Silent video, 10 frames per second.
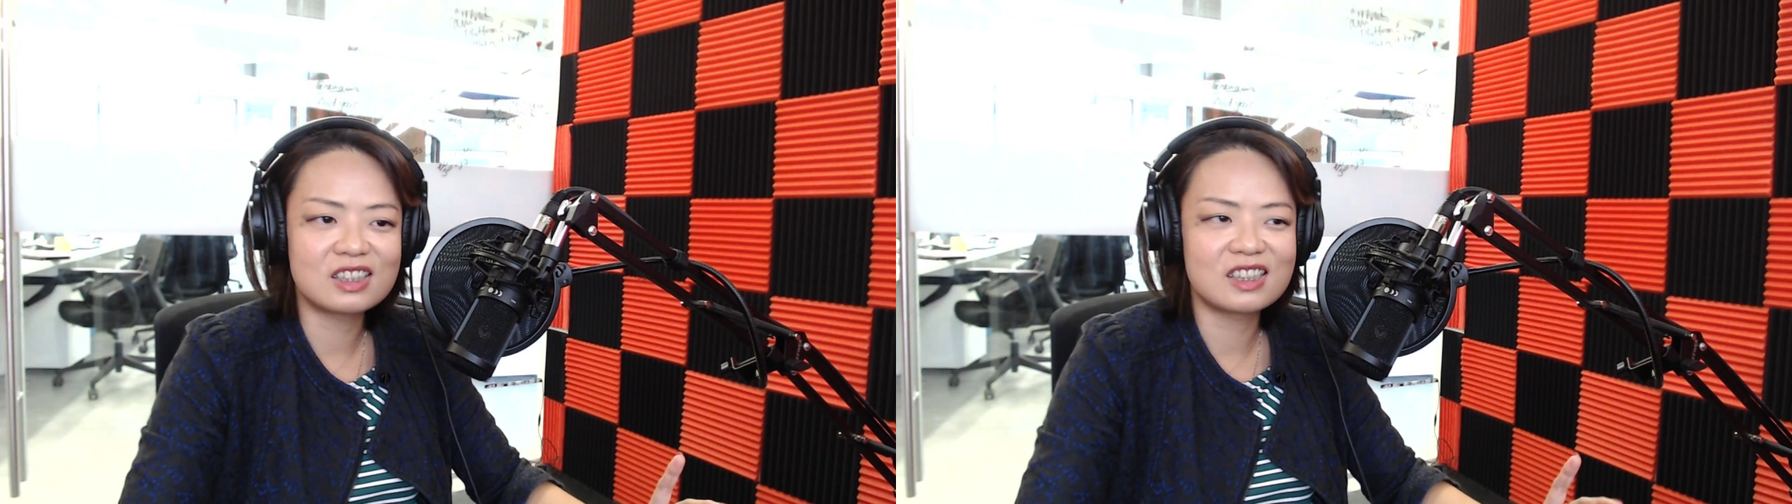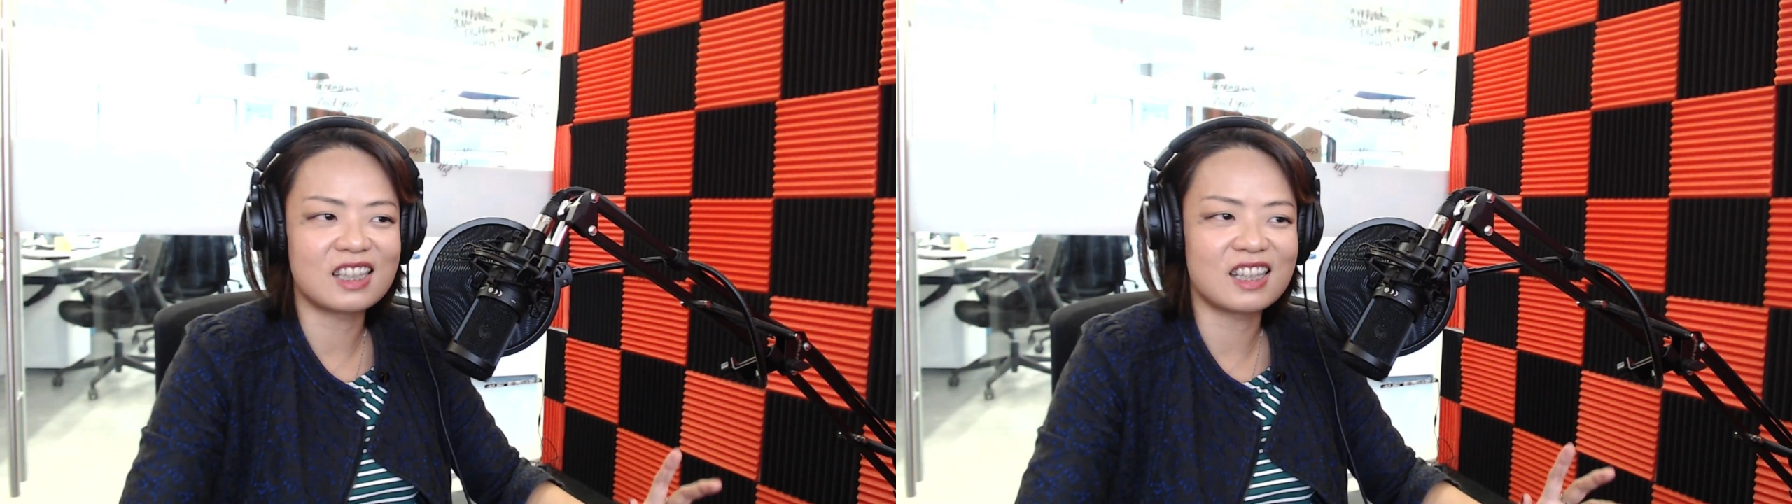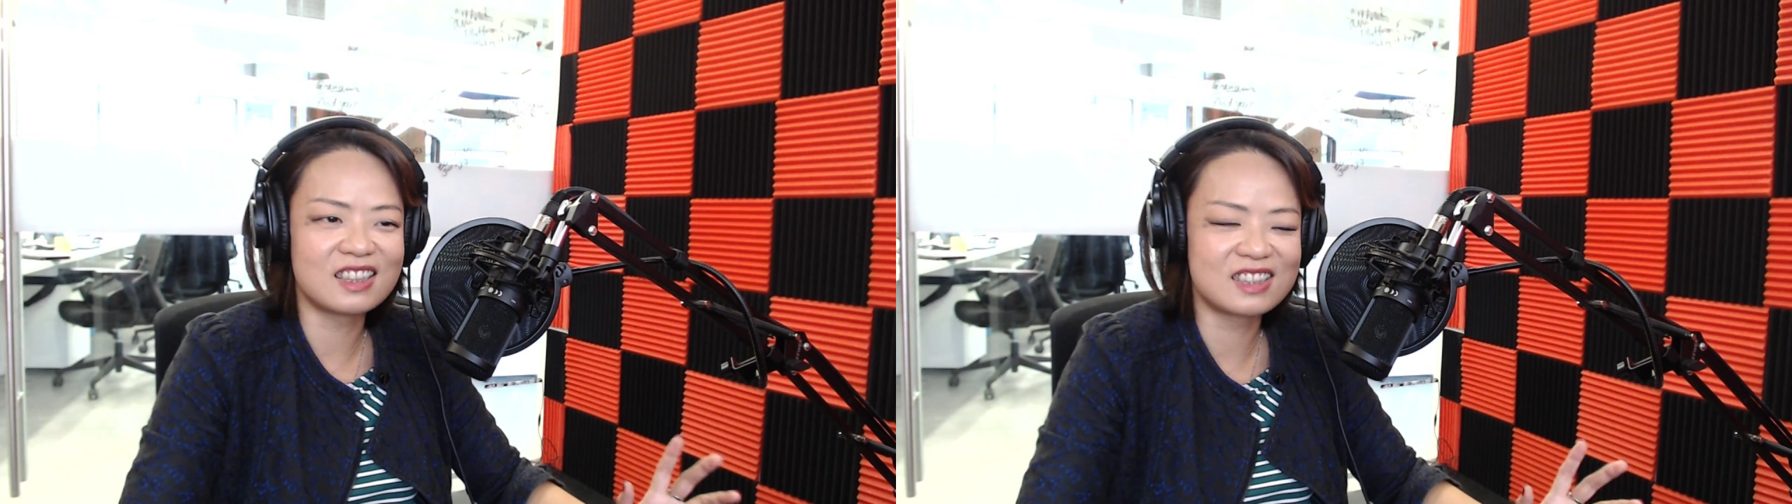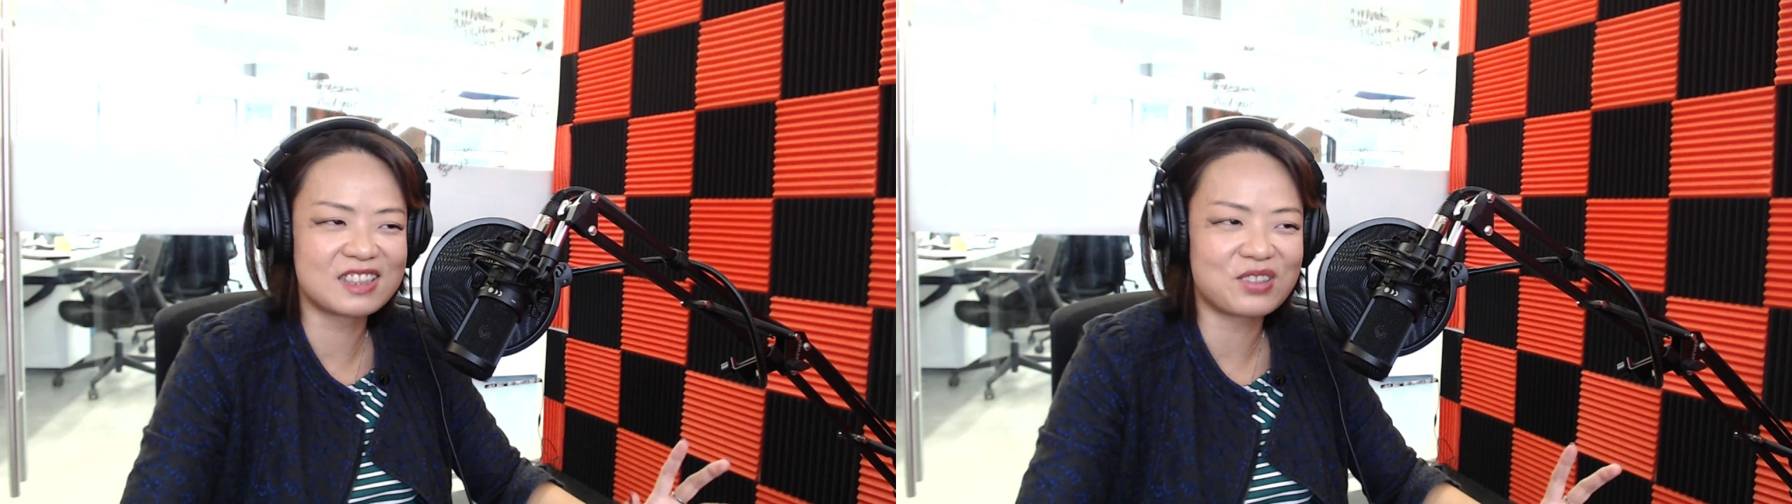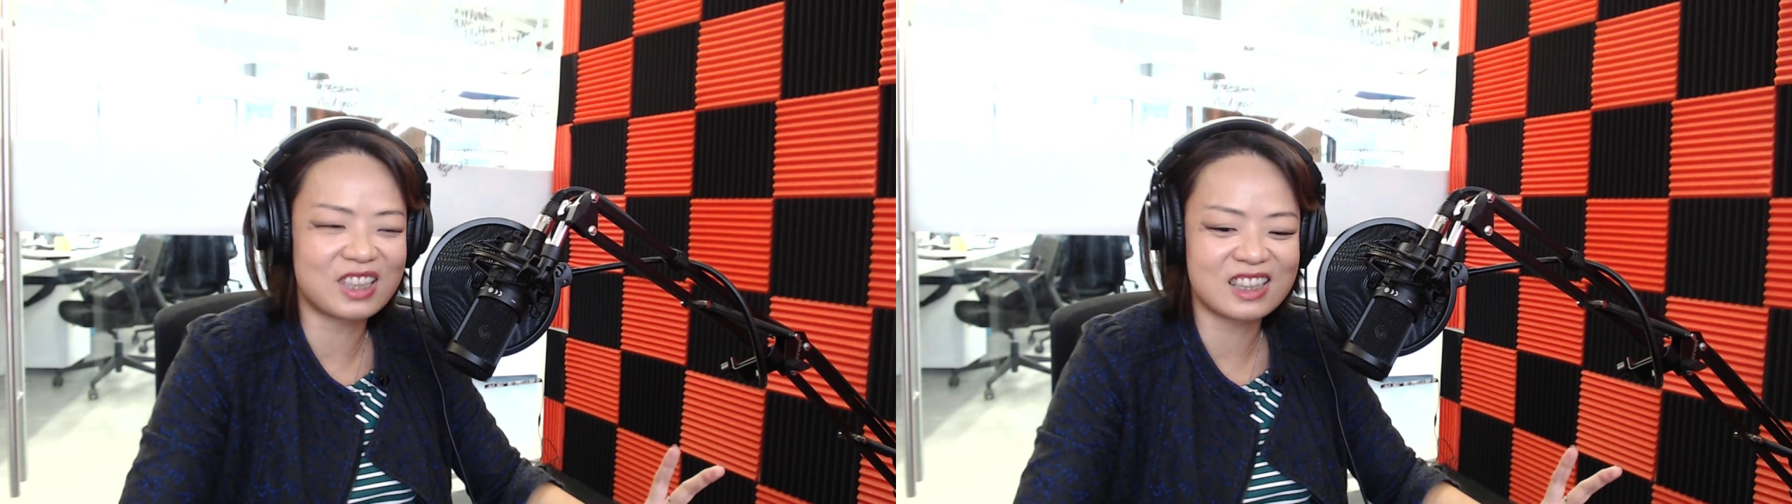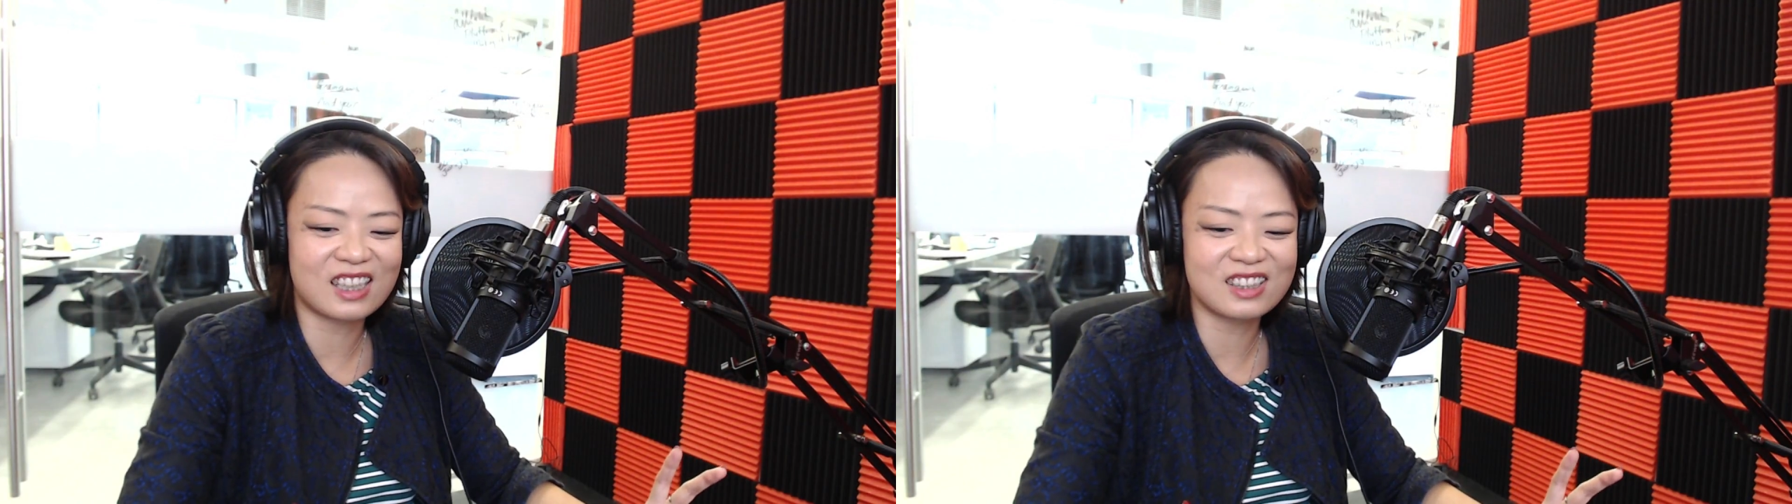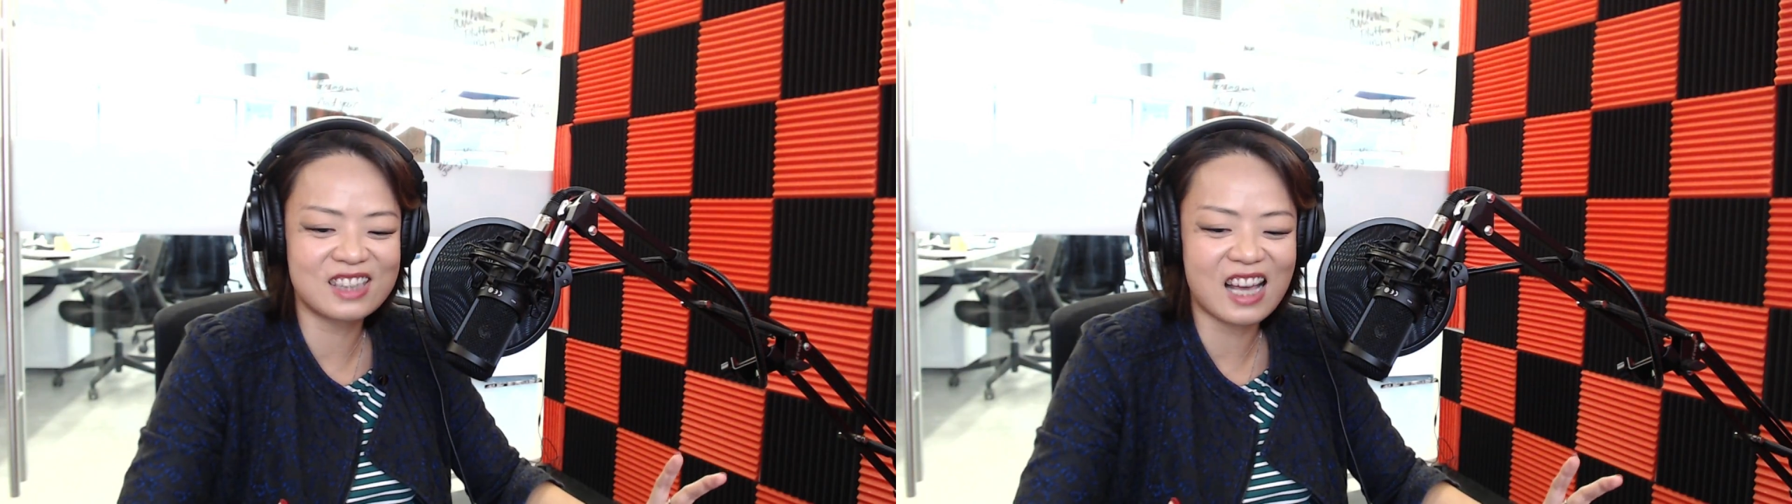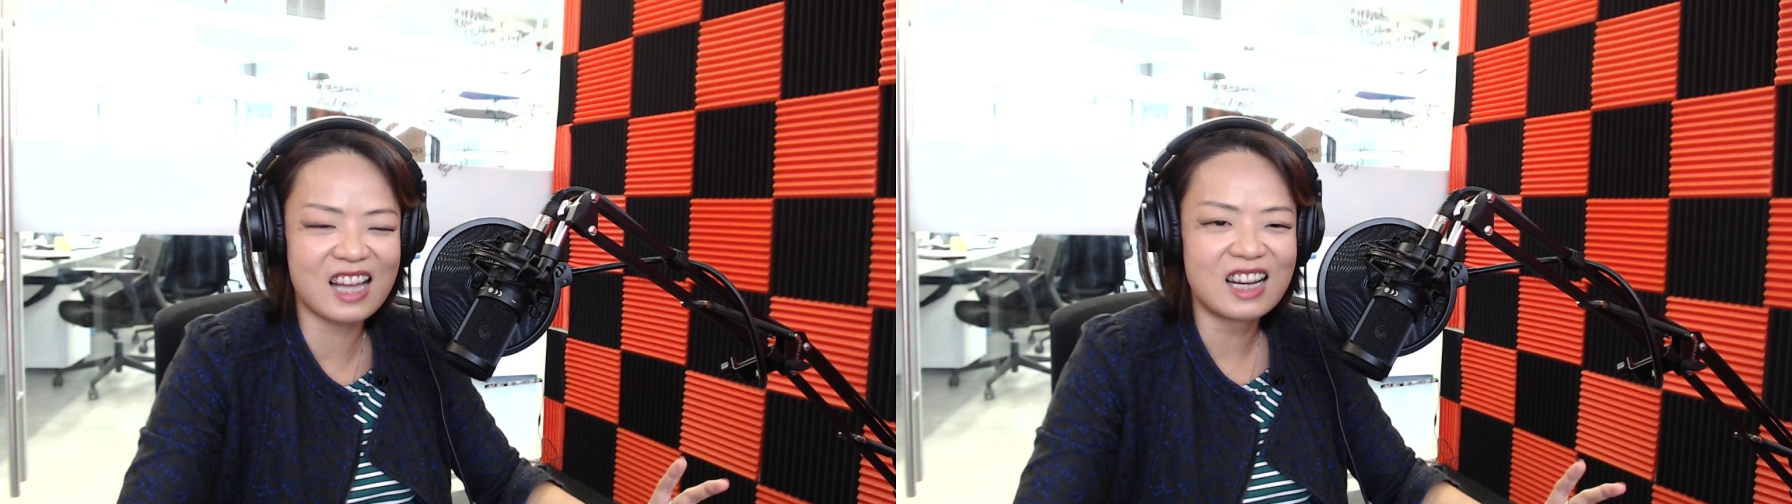I just want to tell you
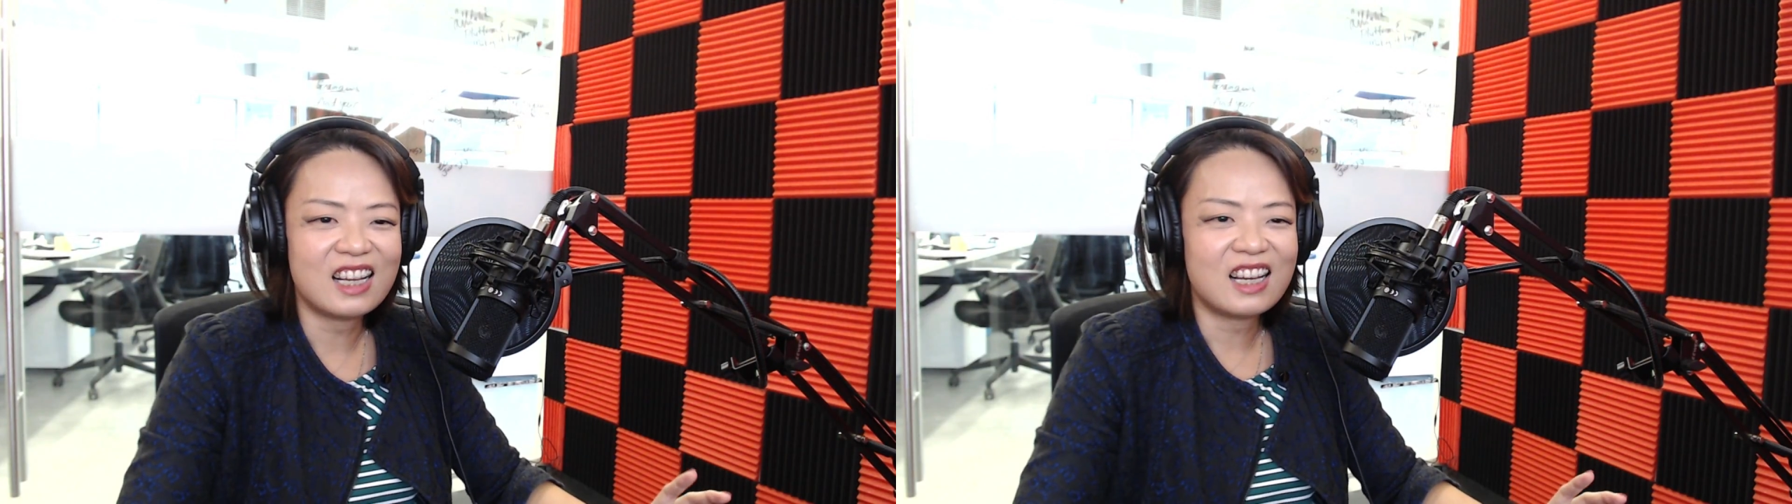that.